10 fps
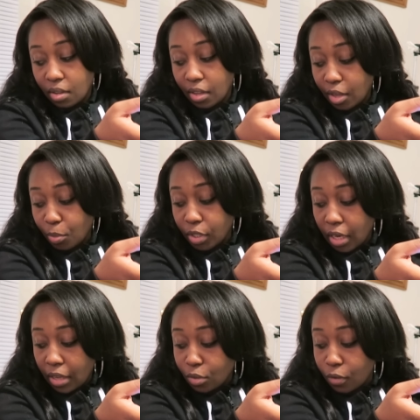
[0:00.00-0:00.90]
Yeah, what
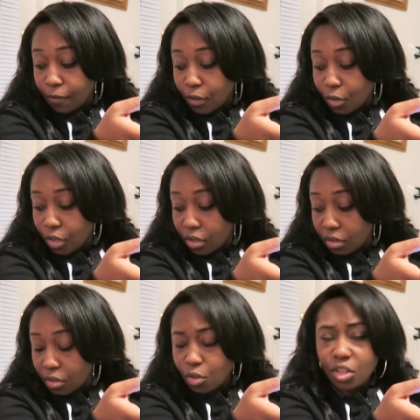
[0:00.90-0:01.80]
y'all doing for
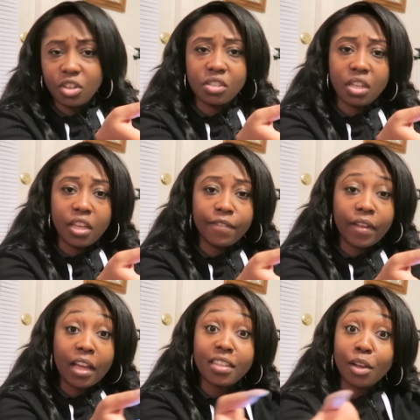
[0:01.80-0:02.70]
New Year's Eve,
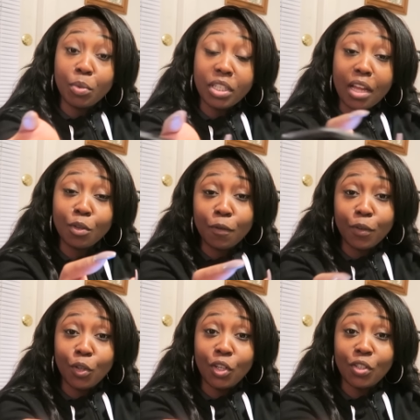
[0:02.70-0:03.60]
guys? Yeah, what y'all doing
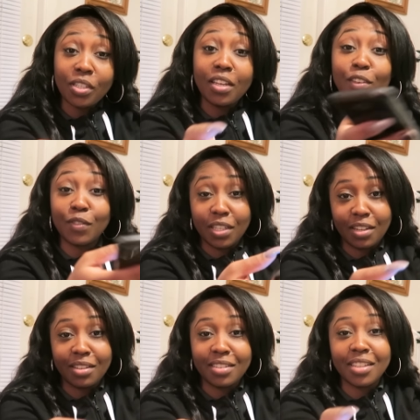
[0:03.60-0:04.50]
for New Year's Eve?
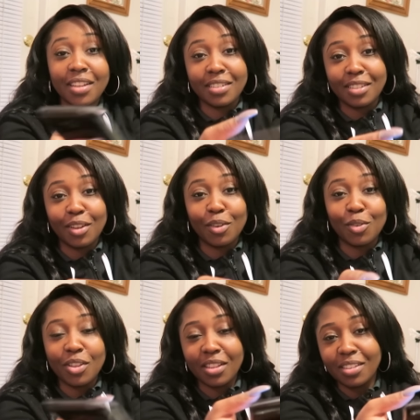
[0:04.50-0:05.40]
Tell us. Let us
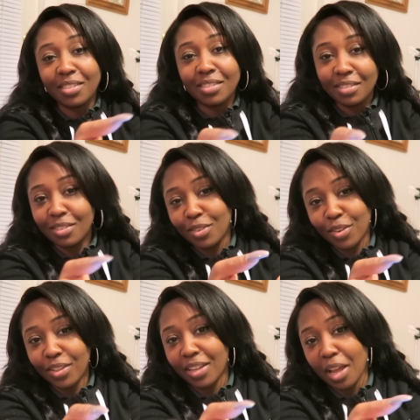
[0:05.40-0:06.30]
know in the,
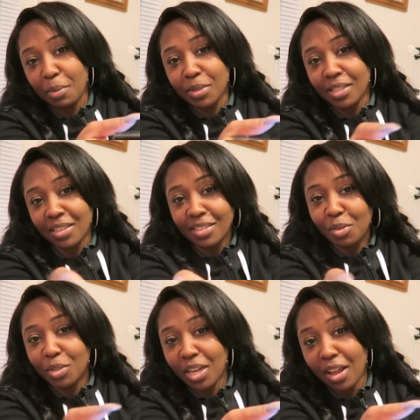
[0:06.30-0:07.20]
in the comments. Let us
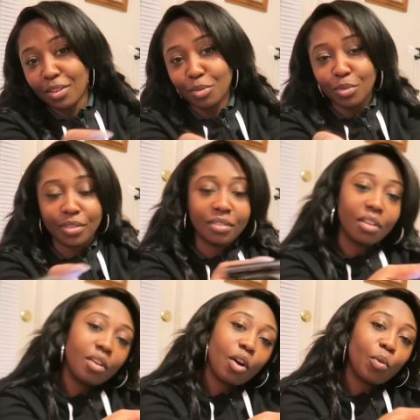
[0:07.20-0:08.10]
know what y'all doing.
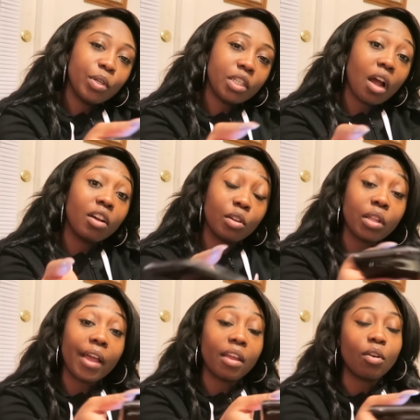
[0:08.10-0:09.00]
Or what y'all,
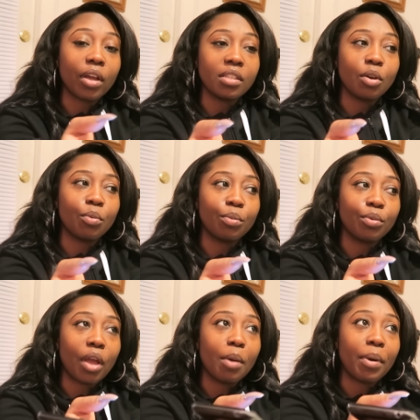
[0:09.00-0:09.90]
like, okay, so y'all